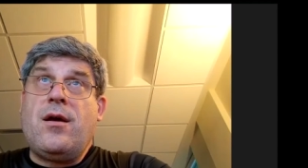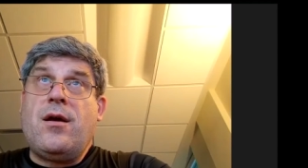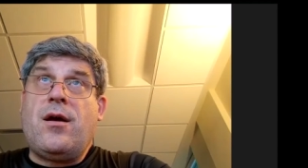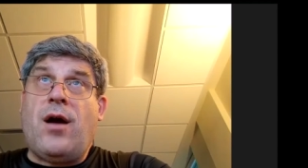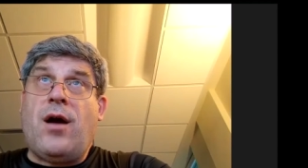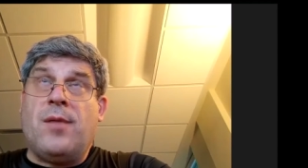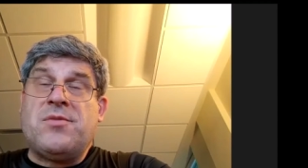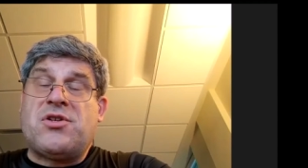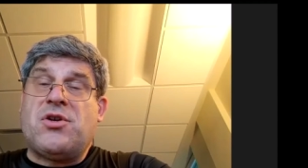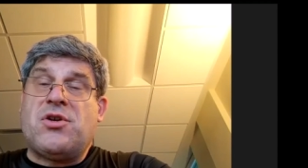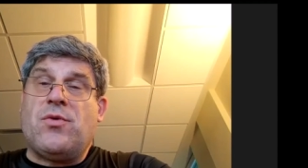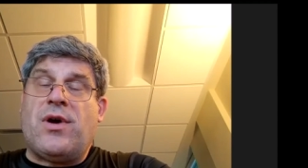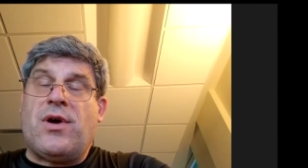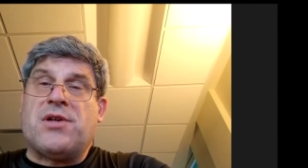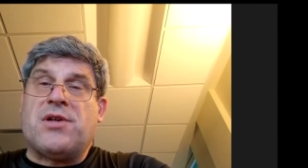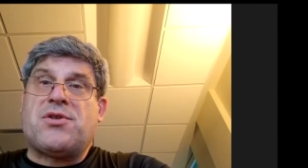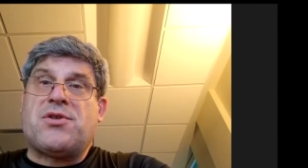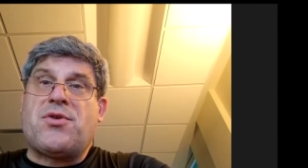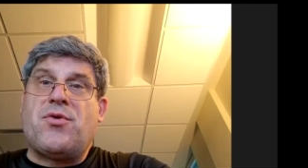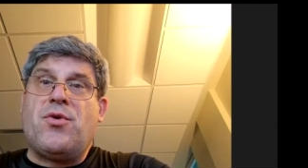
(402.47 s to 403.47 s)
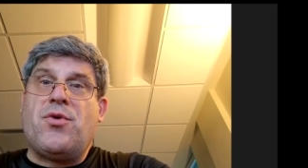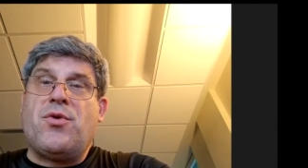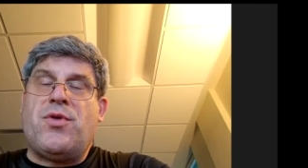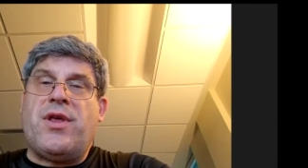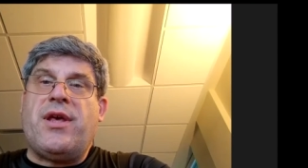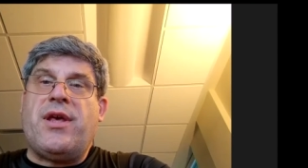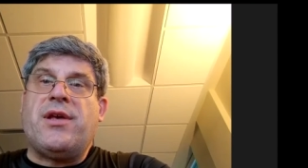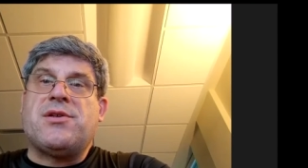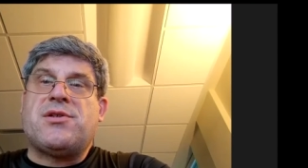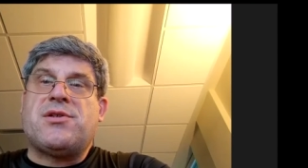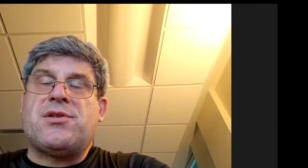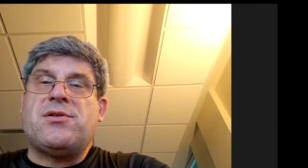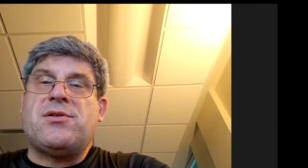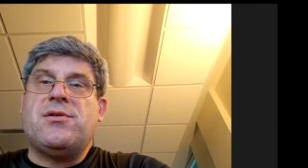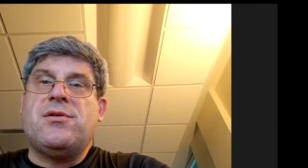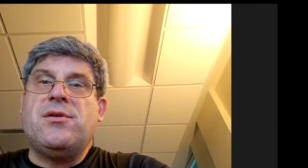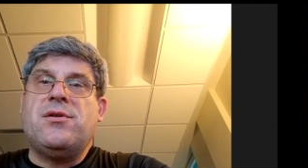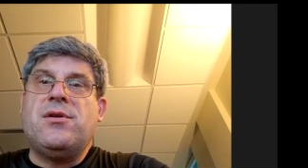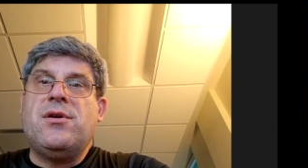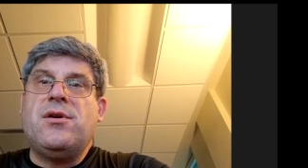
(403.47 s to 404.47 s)
comes to us through these
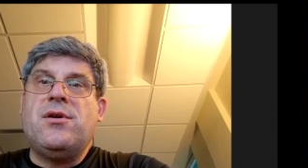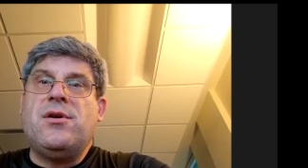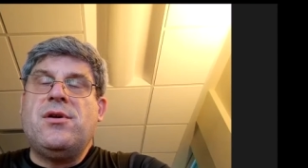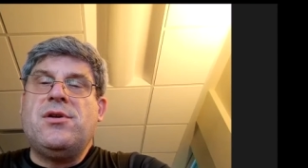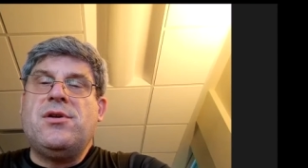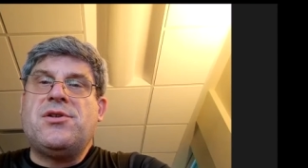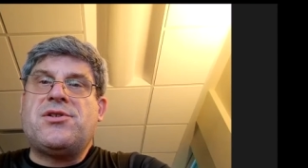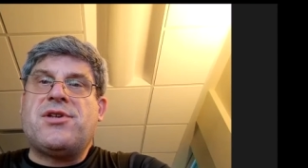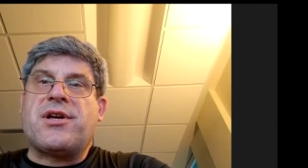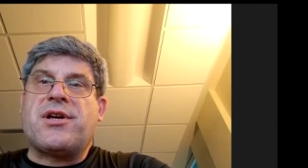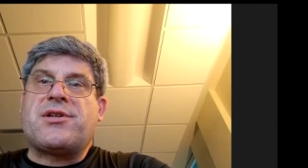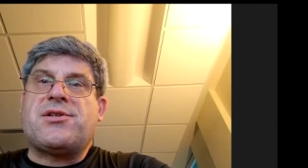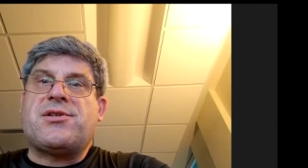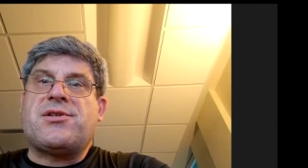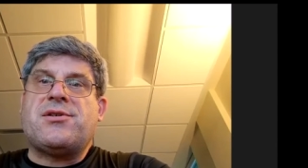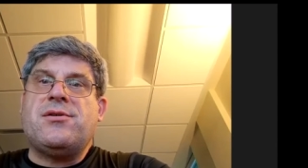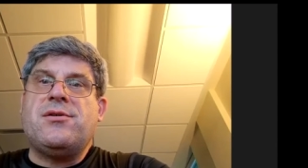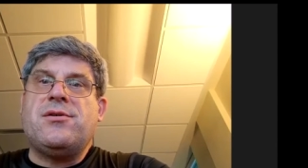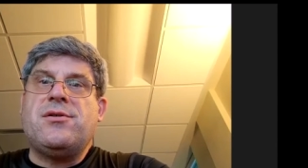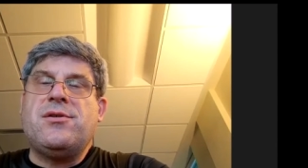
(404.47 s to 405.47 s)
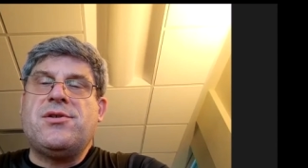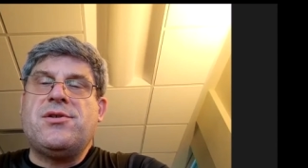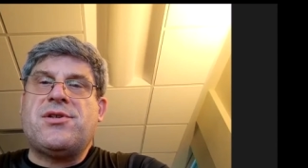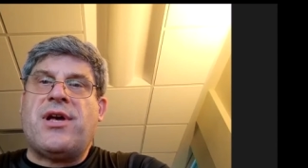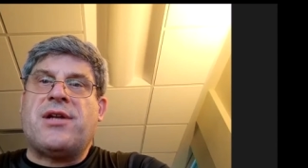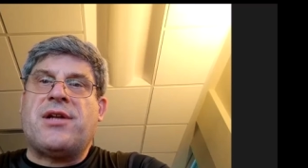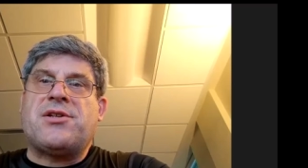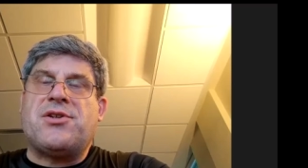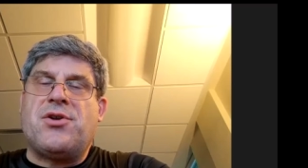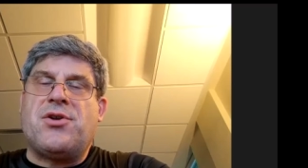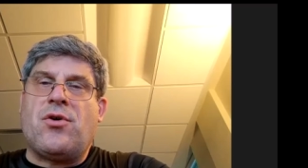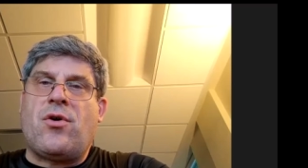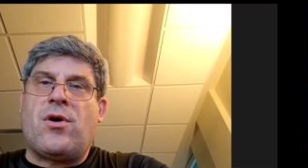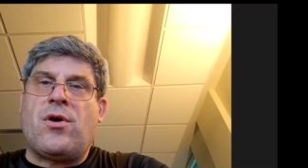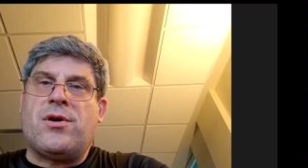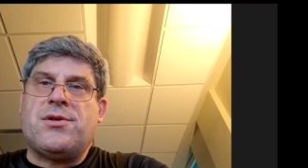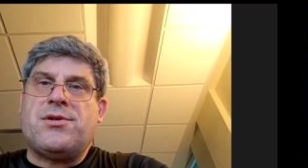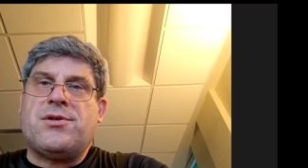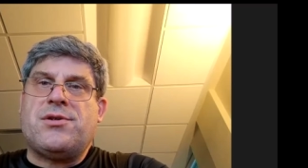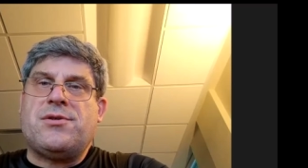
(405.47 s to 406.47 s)
six sense
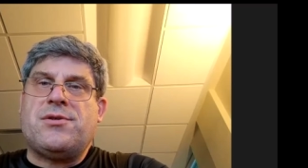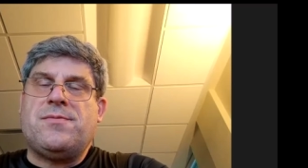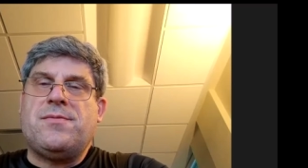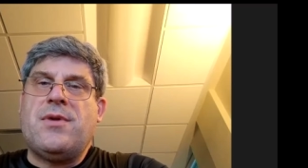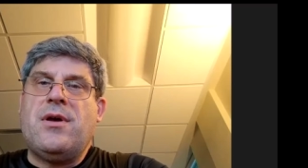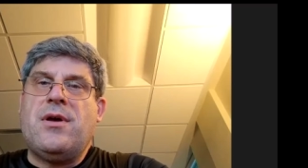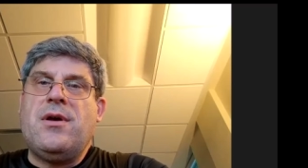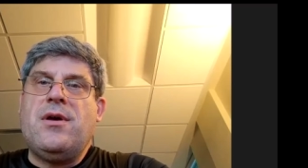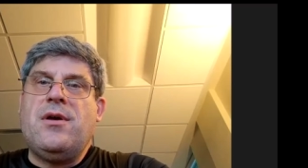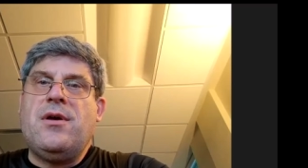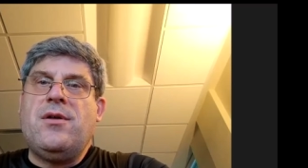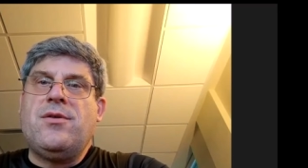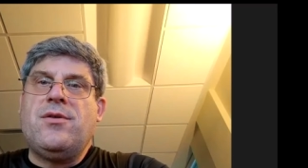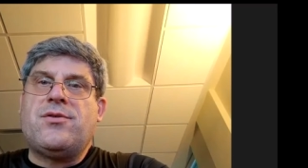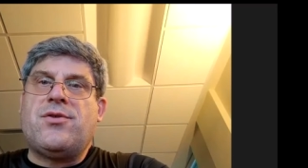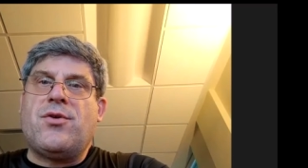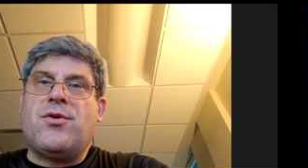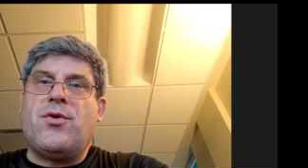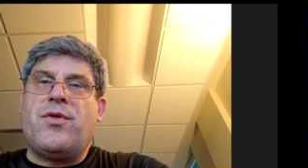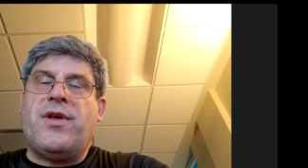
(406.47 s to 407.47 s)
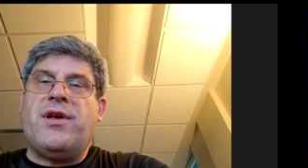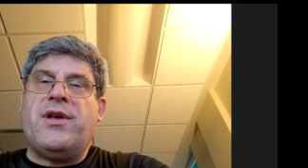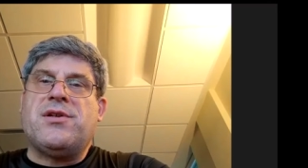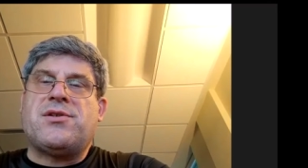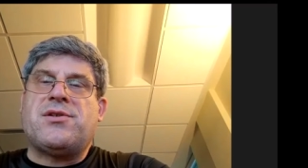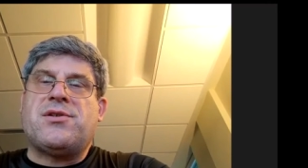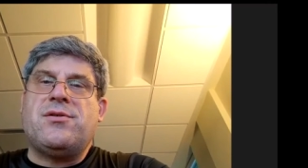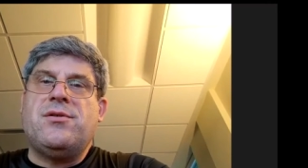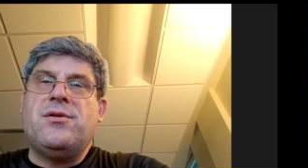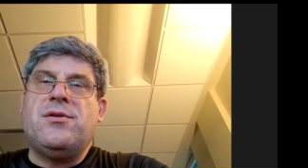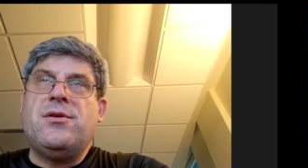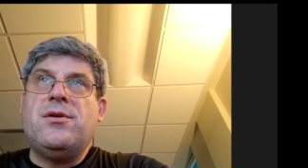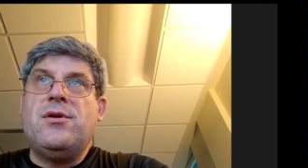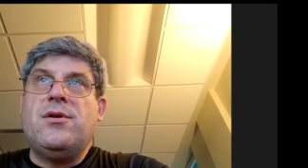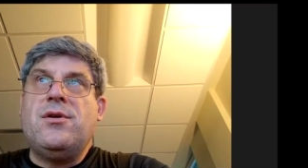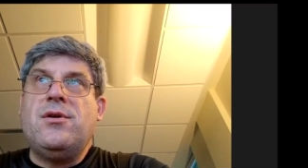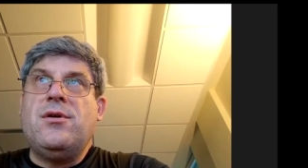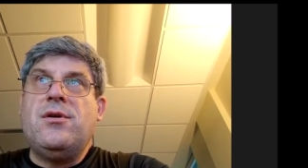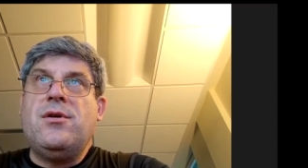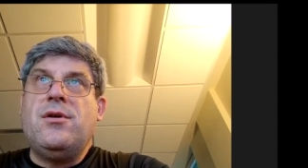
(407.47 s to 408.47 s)
doors, through these
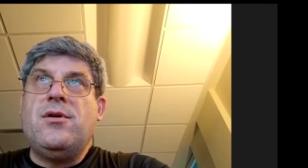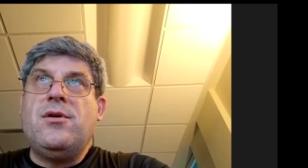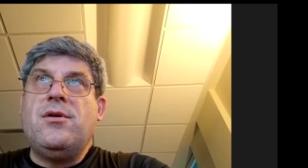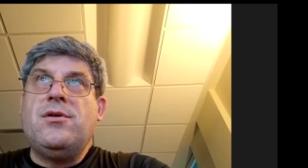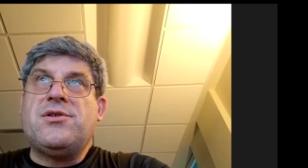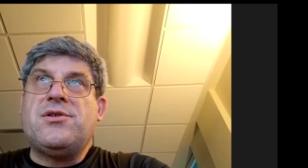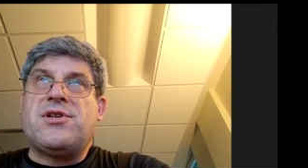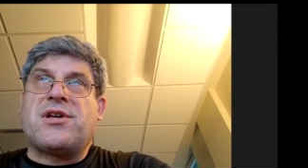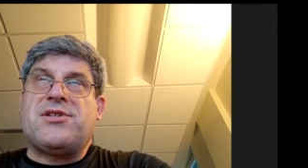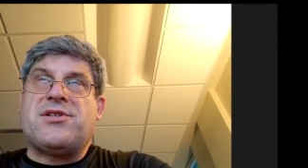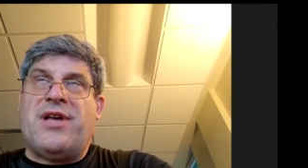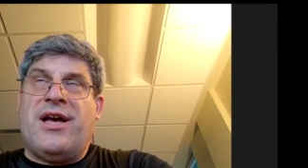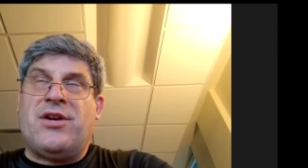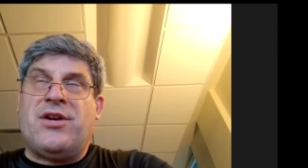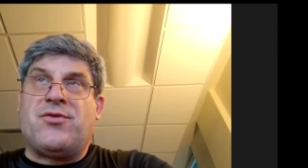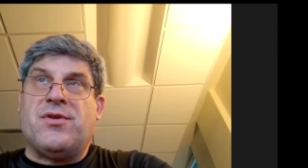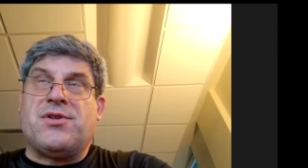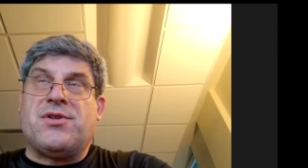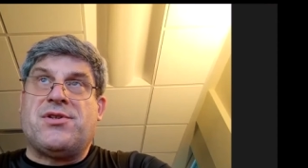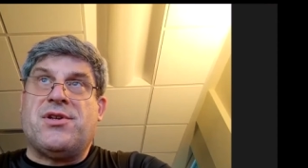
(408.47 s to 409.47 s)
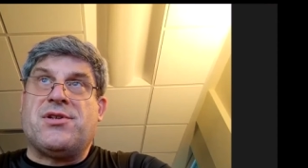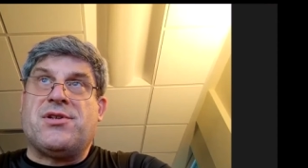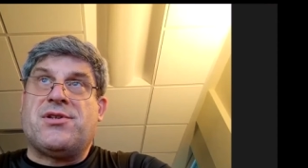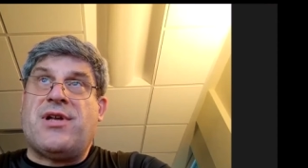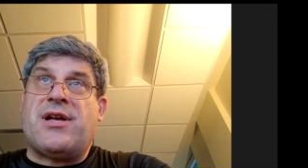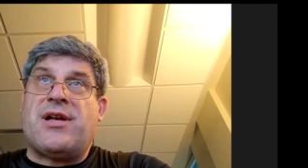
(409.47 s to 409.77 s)
six entrances.